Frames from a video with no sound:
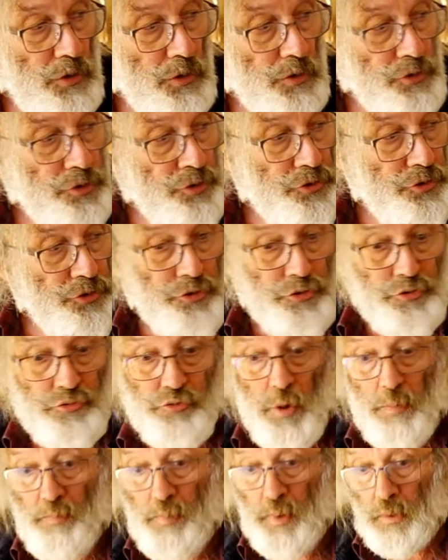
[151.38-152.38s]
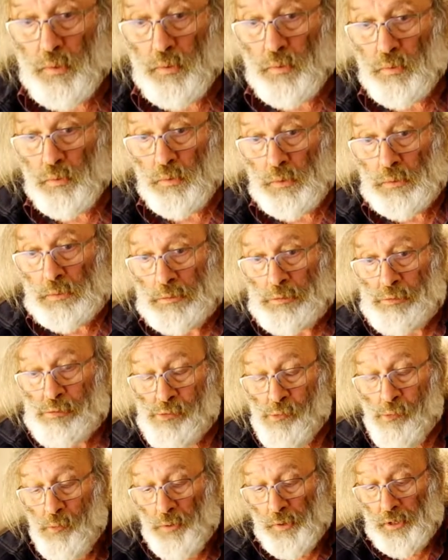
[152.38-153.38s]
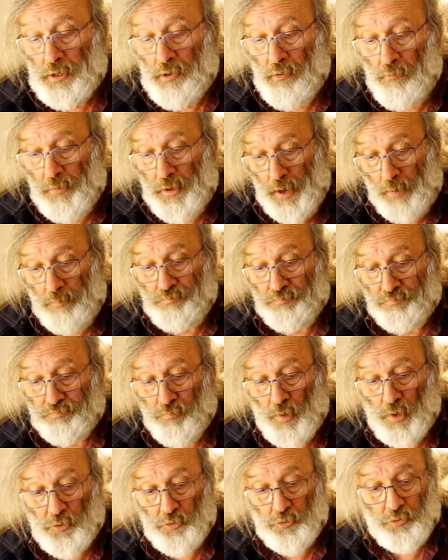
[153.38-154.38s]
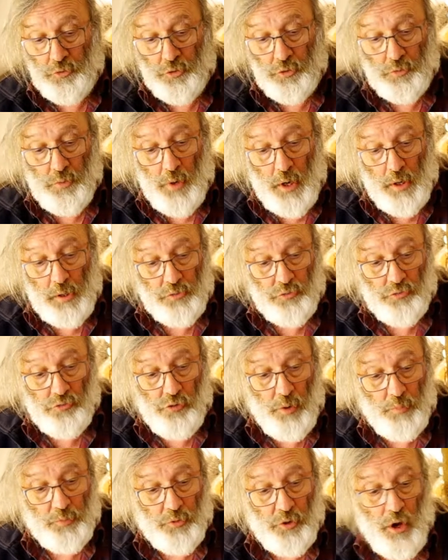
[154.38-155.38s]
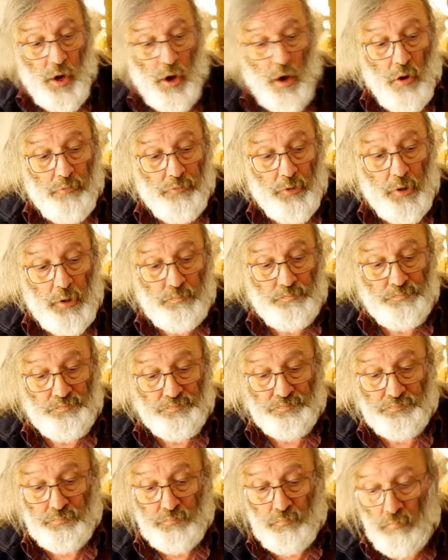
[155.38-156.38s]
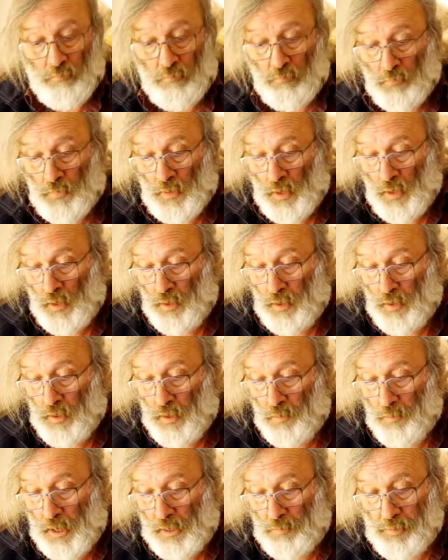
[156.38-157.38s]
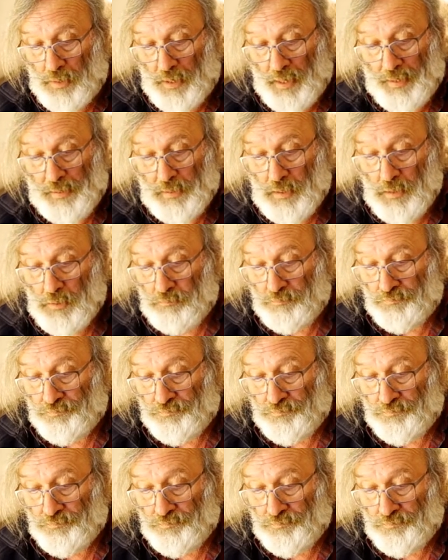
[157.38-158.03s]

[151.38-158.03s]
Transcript: strip, yeah, six strips cut off a big plank.